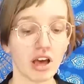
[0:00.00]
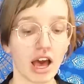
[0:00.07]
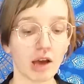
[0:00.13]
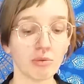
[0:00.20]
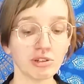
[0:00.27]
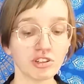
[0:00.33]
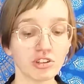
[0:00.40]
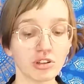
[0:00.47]
I
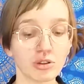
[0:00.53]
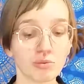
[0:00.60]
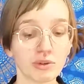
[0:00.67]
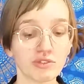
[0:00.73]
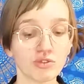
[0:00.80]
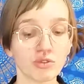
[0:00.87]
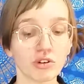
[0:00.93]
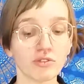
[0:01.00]
went to the
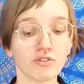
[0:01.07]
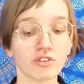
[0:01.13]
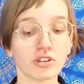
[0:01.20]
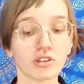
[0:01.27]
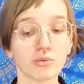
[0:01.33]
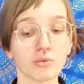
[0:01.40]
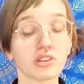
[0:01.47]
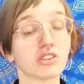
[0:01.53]
thrift store
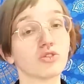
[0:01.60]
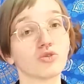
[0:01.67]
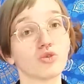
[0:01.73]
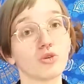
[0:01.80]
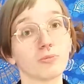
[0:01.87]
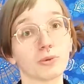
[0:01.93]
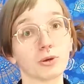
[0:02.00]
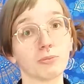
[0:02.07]
with the
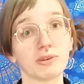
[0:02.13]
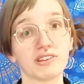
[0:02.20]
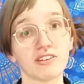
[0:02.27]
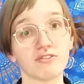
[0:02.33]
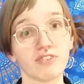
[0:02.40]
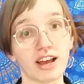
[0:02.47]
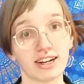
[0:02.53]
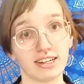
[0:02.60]
sole purpose
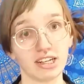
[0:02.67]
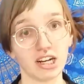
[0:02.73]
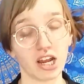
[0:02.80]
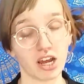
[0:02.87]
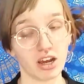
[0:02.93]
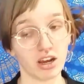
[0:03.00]
of finding